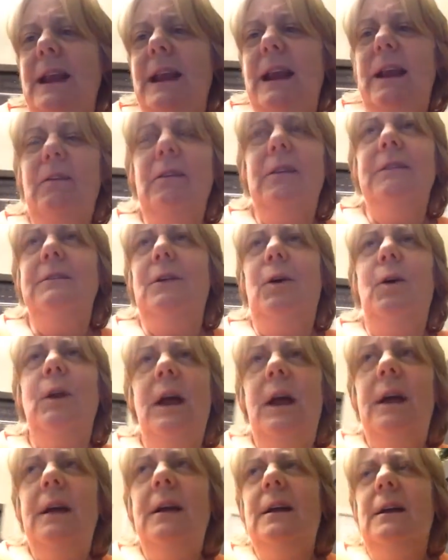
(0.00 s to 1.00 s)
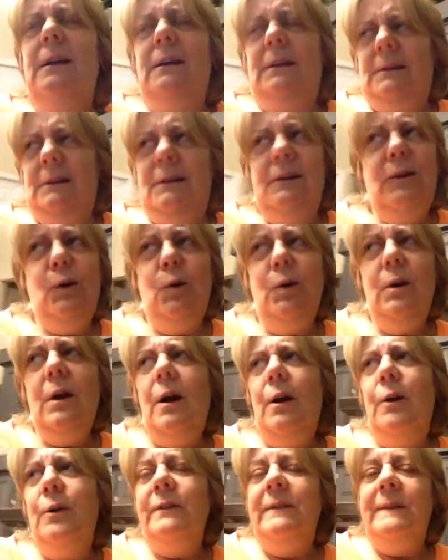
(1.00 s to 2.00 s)
in Arizona. Who
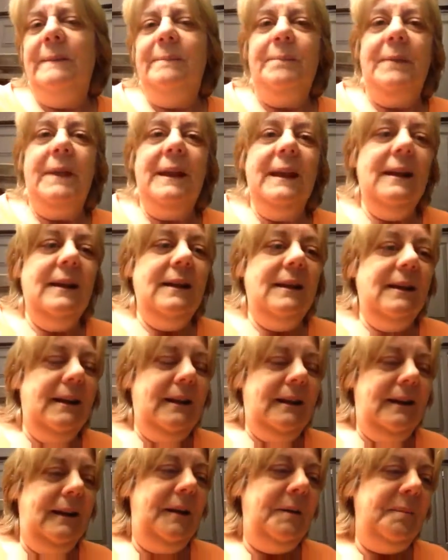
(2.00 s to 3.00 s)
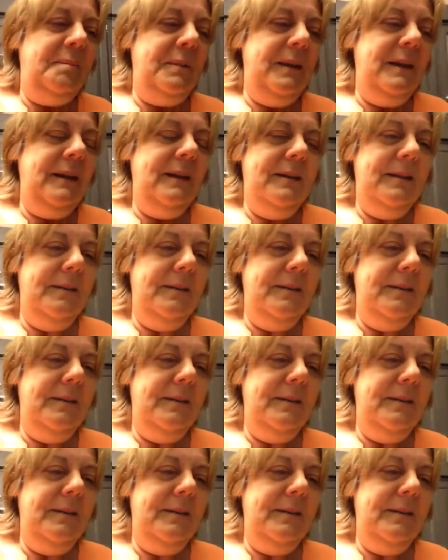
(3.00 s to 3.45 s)
knows? Anyway,